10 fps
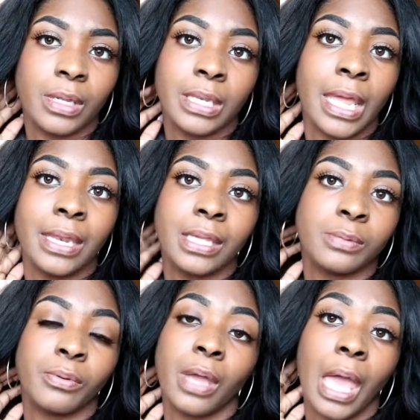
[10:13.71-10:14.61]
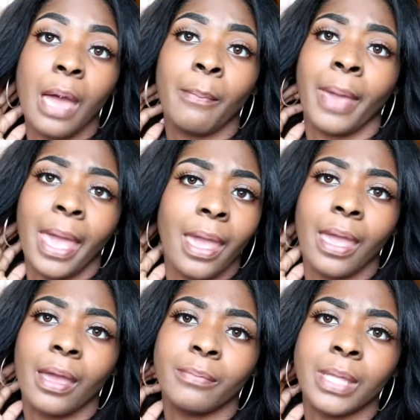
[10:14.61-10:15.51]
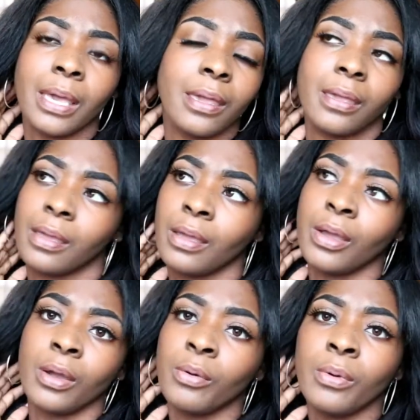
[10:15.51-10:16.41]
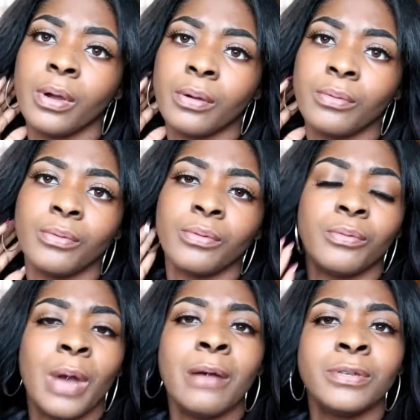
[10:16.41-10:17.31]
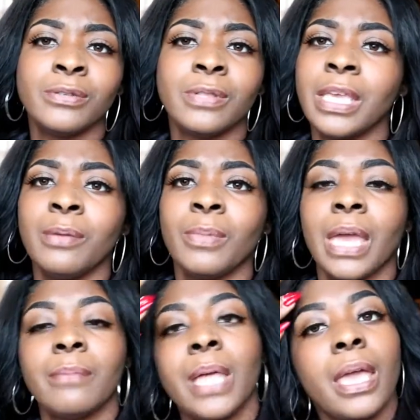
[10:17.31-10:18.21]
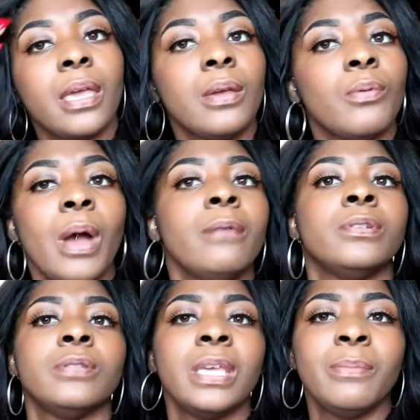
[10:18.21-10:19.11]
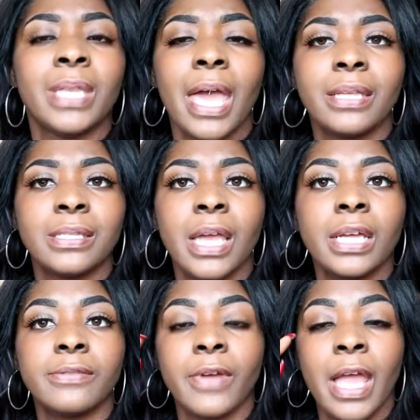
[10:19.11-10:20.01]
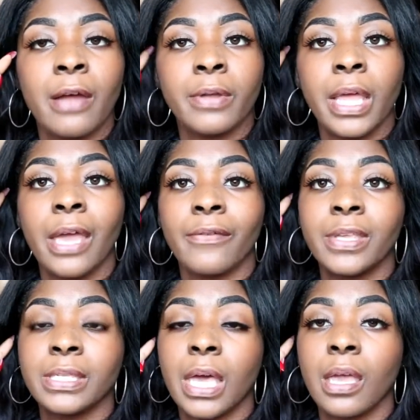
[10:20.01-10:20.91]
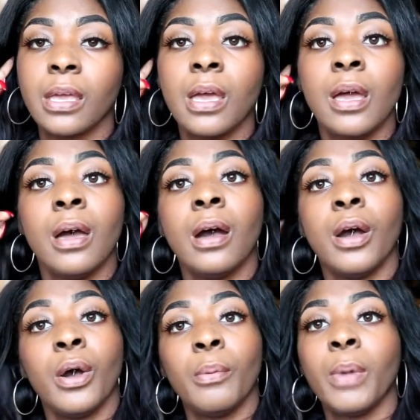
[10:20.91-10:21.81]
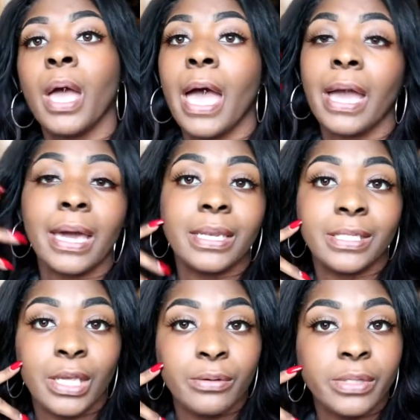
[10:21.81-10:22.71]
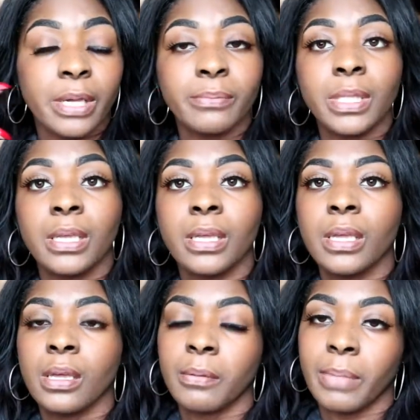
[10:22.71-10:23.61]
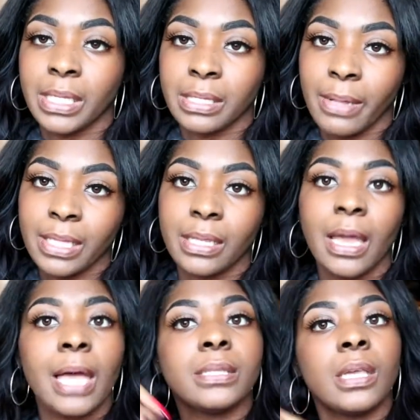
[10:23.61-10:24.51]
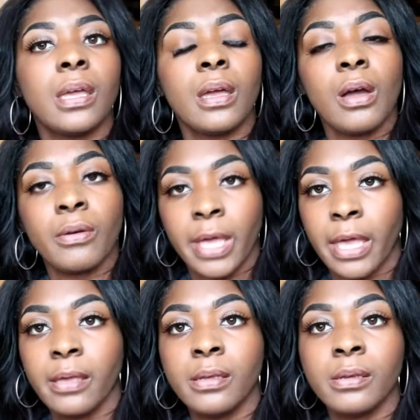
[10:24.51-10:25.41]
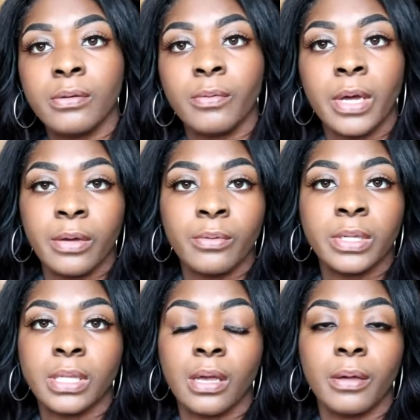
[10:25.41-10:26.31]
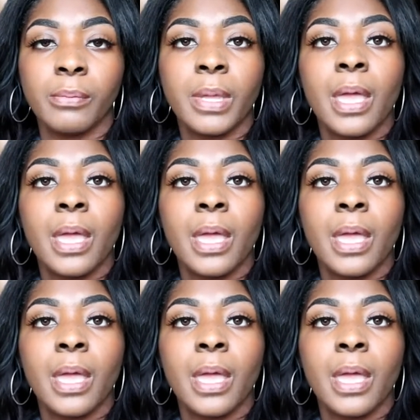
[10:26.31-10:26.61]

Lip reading: and at this point, I'm mad. I'm like, what? Why would you leave me? I'm like, why would you leave me downstairs for an hour and a half? He's like, I gotta tell you something. Blah, blah, blah. I said, okay, what? What's up?